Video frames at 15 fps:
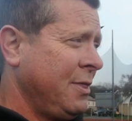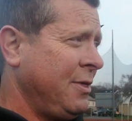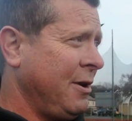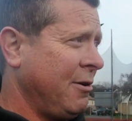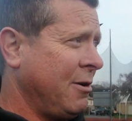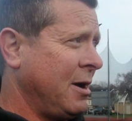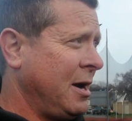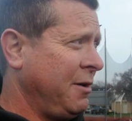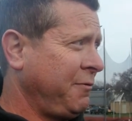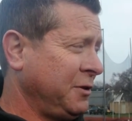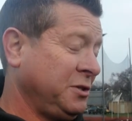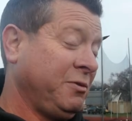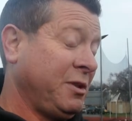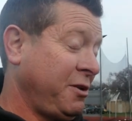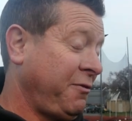they're uh,
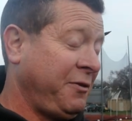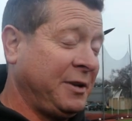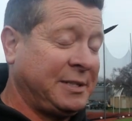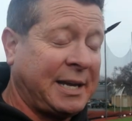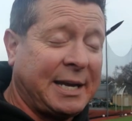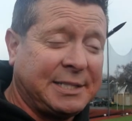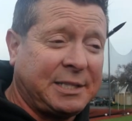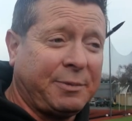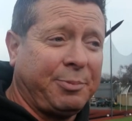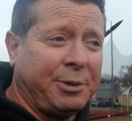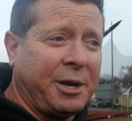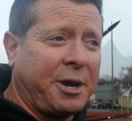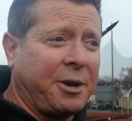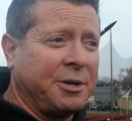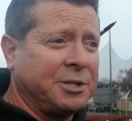first of all they're fantastic
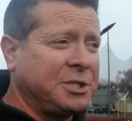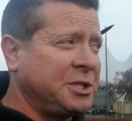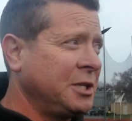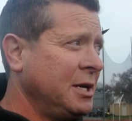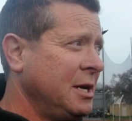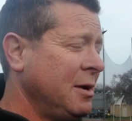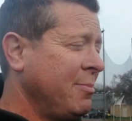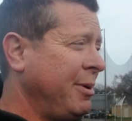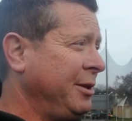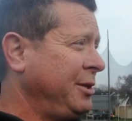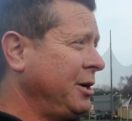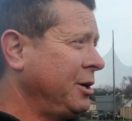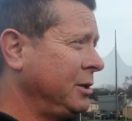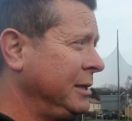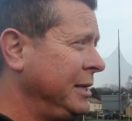players, but they're